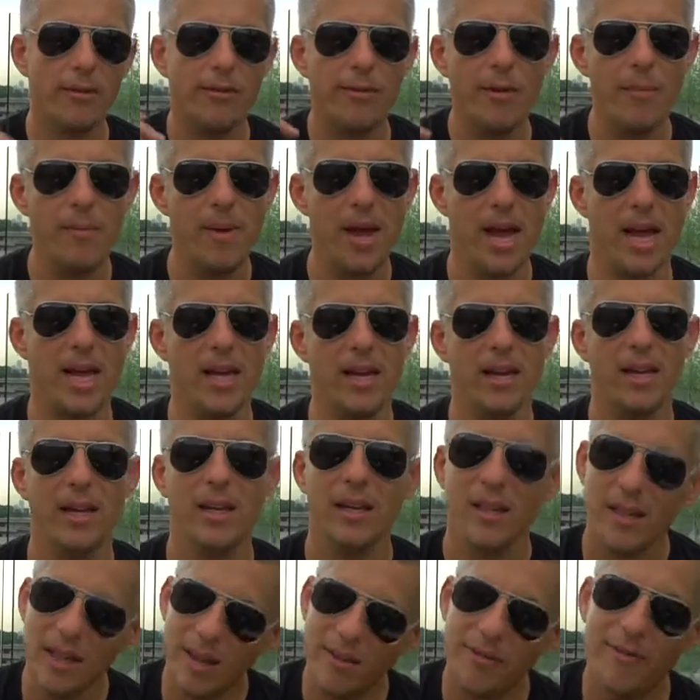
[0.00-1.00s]
for me,
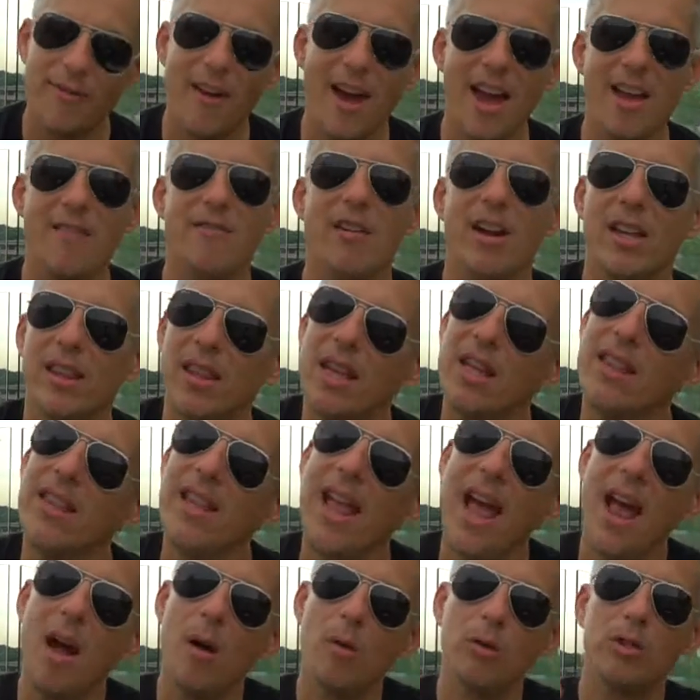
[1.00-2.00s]
your favorite, the
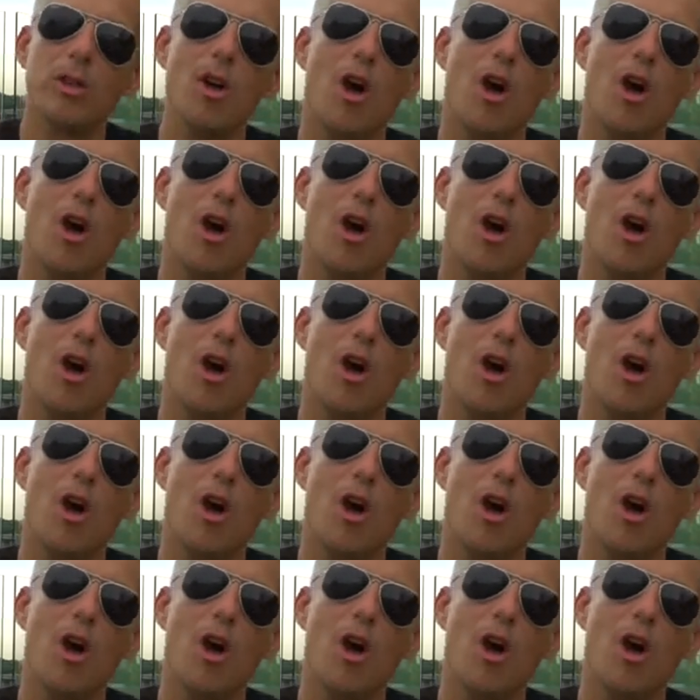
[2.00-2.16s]
nailed